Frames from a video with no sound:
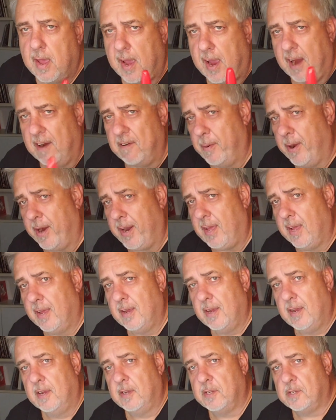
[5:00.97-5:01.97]
Hey, everybody.
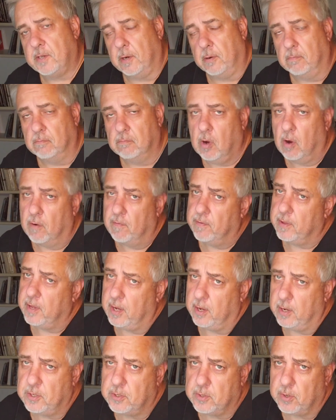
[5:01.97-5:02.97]
So
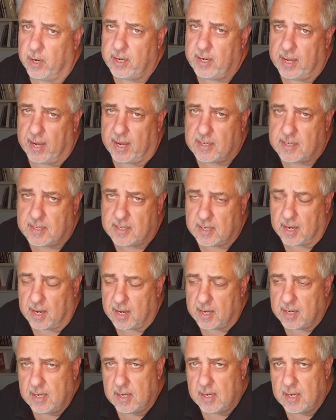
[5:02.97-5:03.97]
hopefully you enjoyed that
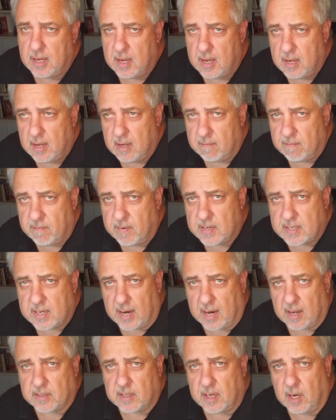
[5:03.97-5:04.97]
uh, visit
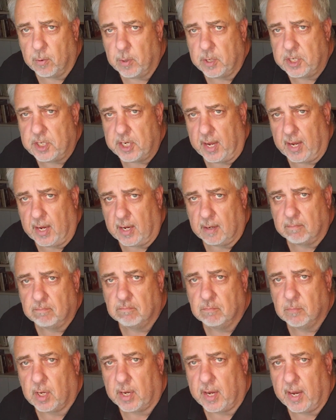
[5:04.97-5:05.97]
out there with Jake
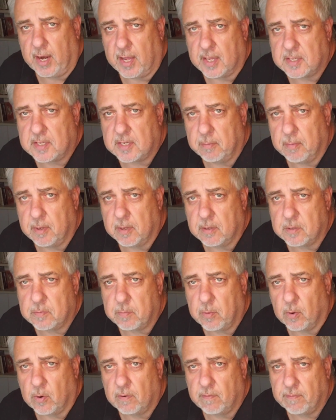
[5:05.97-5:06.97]
looking at some of those
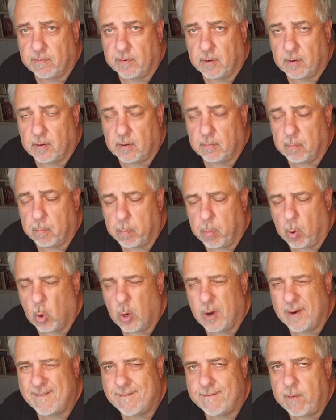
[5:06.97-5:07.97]
board,
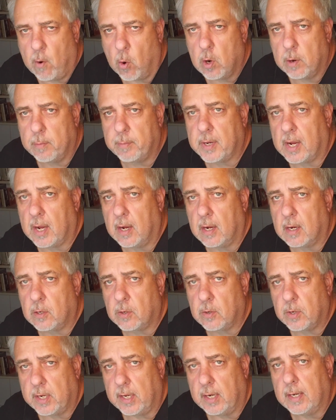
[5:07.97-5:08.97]
board formed
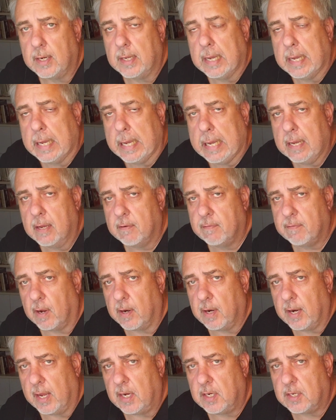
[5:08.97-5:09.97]
concrete
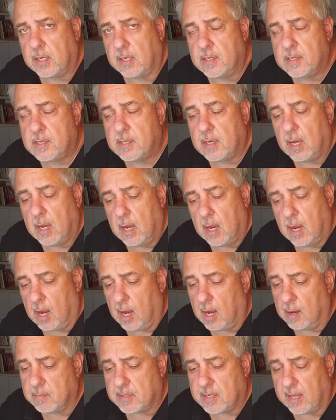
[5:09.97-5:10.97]
foundations.
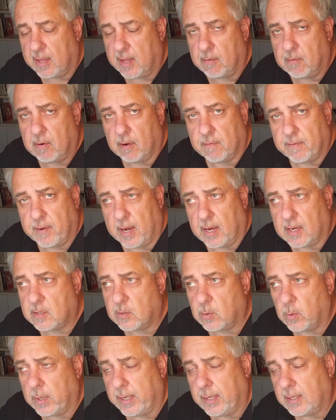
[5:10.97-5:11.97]
Um, say that real
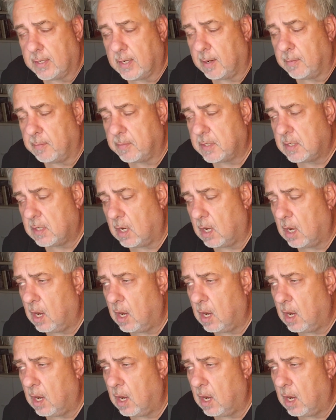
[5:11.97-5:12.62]
fast 20 times.